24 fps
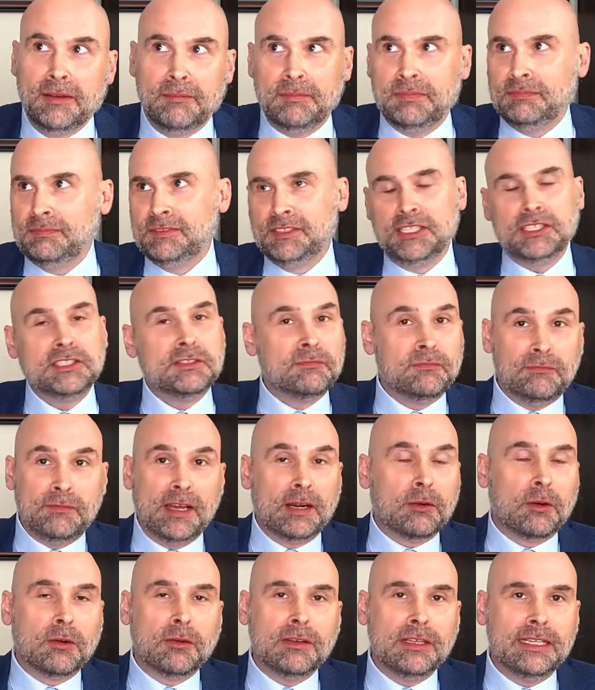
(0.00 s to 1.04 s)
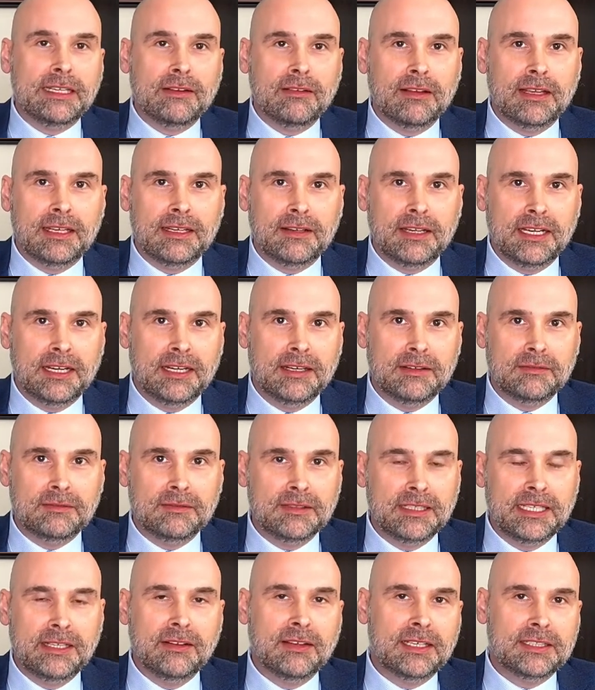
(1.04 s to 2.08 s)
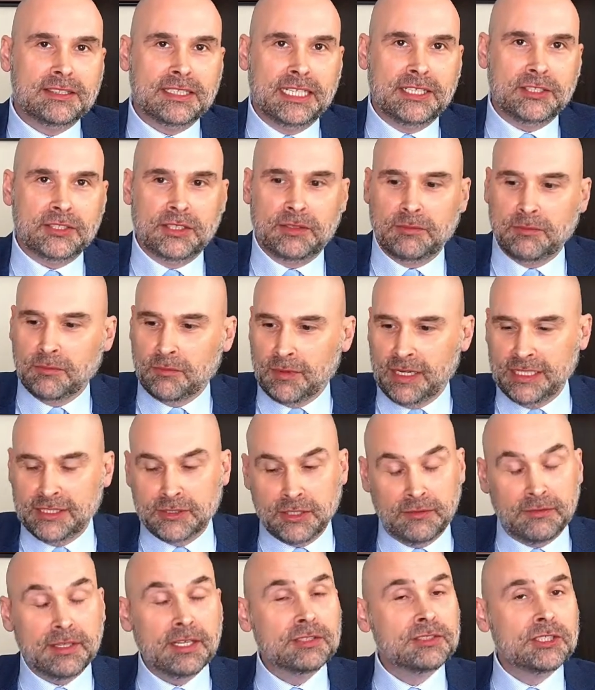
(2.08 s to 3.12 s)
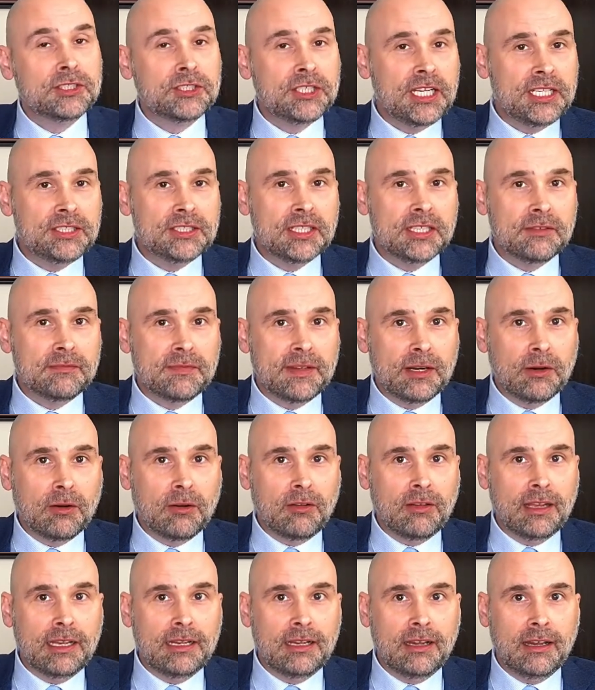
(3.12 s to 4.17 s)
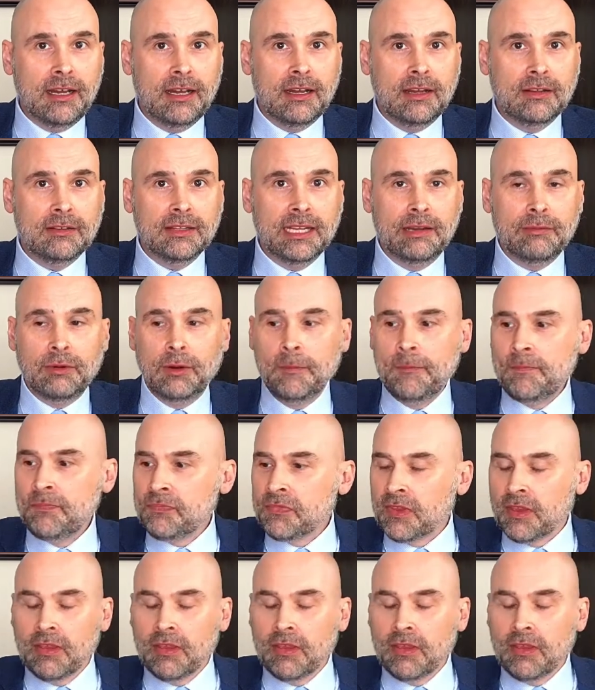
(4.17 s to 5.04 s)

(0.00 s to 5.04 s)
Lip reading: just federal legalization, right? So if there's a change at the federal level,